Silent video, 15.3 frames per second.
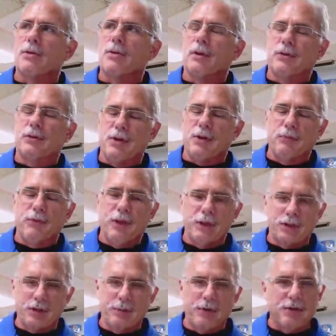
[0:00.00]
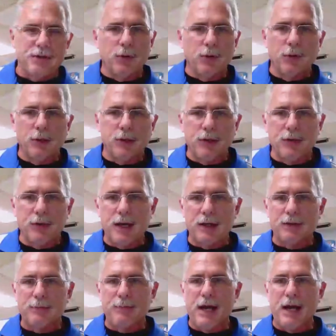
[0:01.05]
some things are going to be stored in your
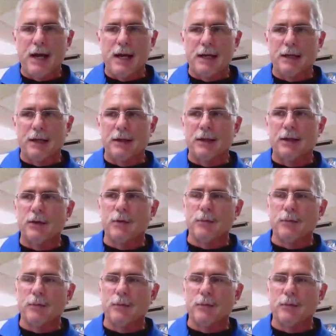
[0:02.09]
desk bag and you